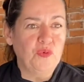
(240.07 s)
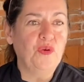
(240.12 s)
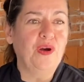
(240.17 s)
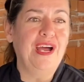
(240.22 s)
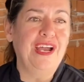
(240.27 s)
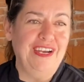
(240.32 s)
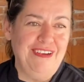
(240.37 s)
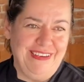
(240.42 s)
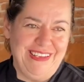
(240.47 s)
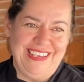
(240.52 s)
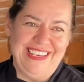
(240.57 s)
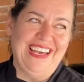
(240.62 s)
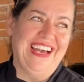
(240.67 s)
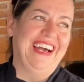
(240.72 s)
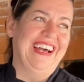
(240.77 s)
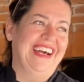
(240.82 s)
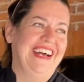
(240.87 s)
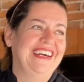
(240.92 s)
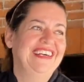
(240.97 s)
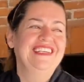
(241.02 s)
worry.
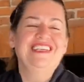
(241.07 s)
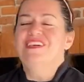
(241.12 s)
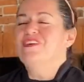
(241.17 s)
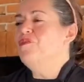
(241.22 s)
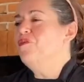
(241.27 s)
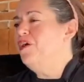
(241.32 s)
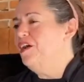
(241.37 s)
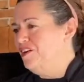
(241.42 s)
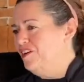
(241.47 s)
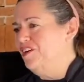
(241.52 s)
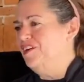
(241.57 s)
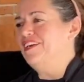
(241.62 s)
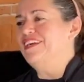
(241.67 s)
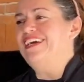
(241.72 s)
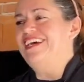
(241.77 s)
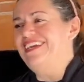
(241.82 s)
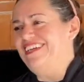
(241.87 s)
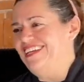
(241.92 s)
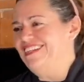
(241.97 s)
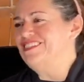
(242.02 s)
We're gonna
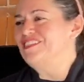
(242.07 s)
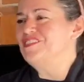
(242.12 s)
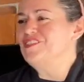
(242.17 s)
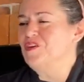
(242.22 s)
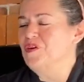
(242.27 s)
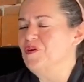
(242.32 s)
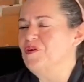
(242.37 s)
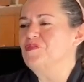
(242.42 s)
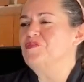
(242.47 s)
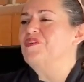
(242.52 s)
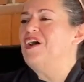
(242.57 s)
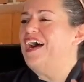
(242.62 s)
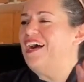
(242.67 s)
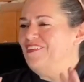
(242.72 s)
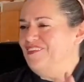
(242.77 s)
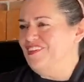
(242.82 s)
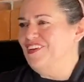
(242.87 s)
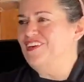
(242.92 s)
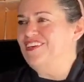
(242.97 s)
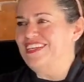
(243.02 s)
eat soon. I've
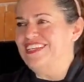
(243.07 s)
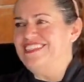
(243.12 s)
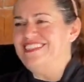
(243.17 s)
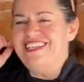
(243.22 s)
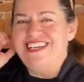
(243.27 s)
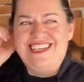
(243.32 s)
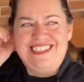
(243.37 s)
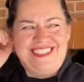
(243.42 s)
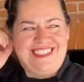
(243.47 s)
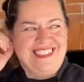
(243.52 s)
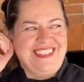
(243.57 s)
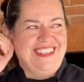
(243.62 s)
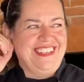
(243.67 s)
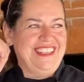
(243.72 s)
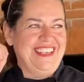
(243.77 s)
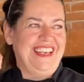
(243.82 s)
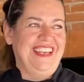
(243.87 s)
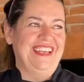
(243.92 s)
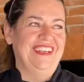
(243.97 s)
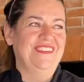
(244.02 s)
done it
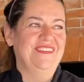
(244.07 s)
yesterday.